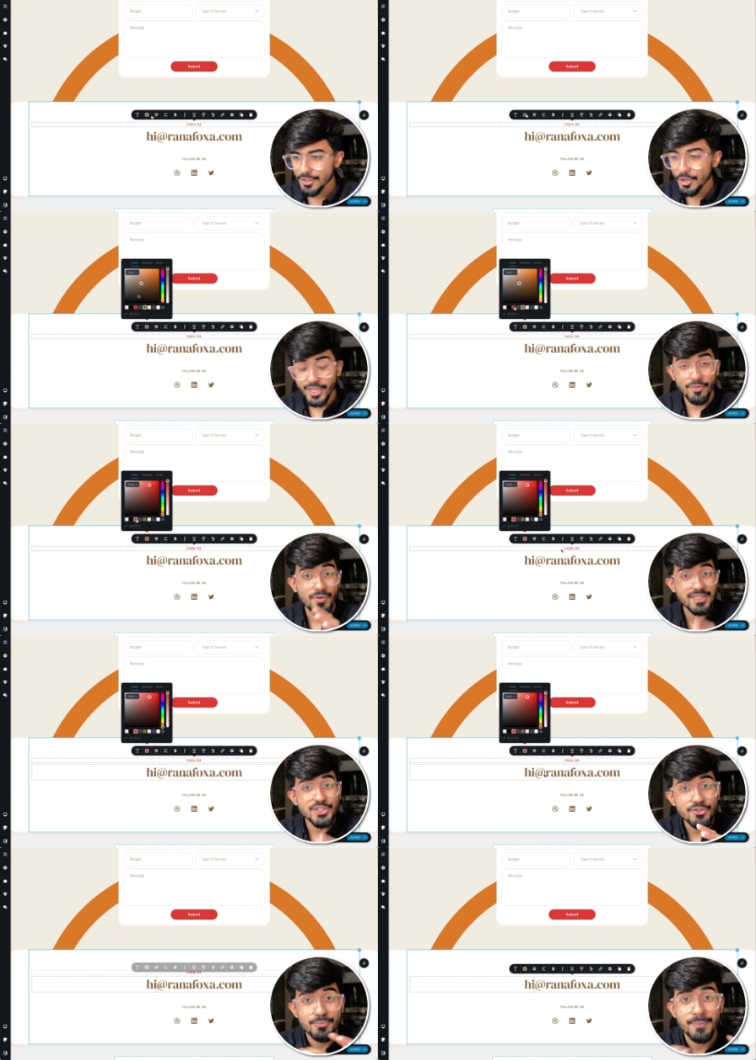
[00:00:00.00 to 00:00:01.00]
Okay,
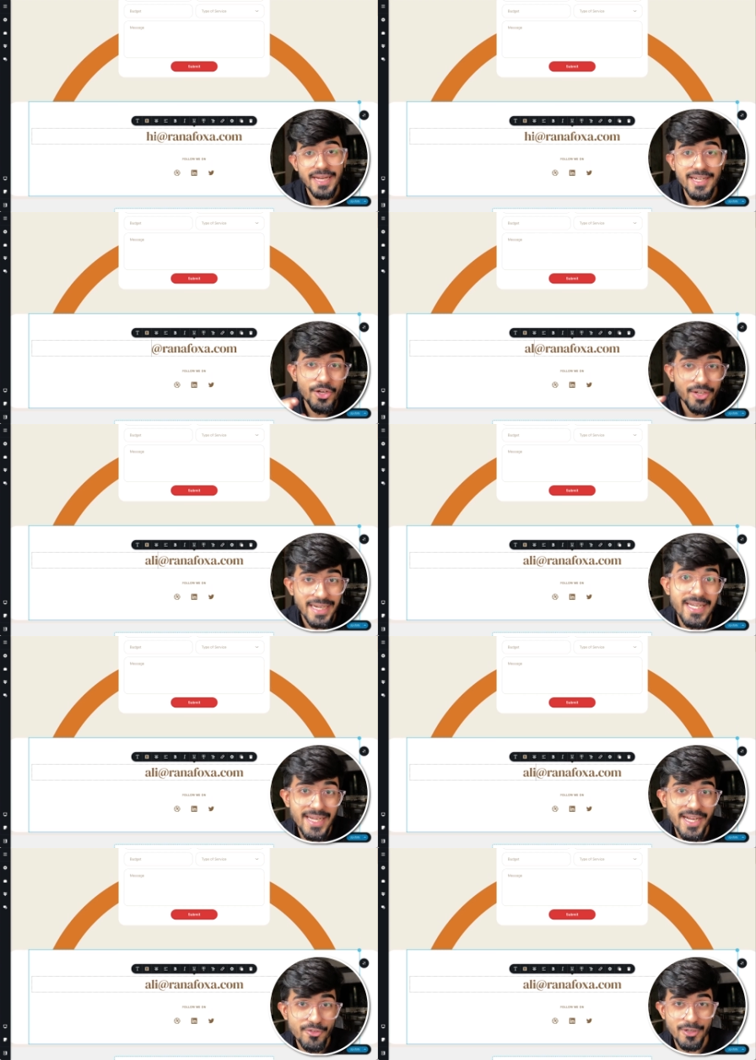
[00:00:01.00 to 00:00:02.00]
once you've made your
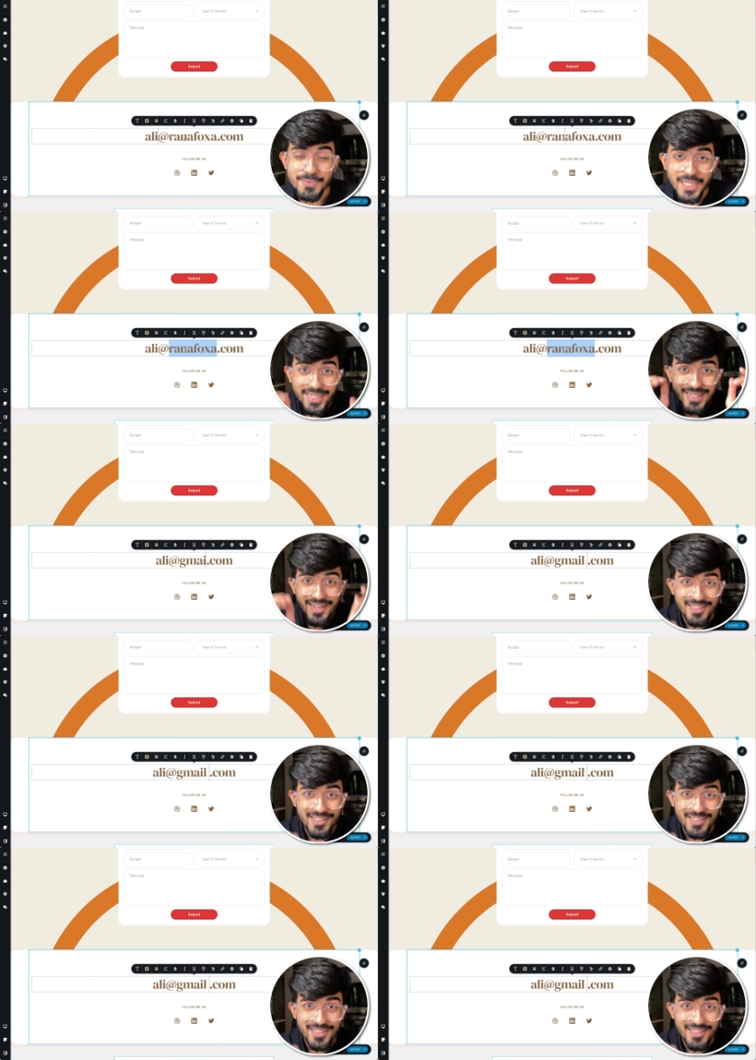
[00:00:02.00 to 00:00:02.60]
entire website,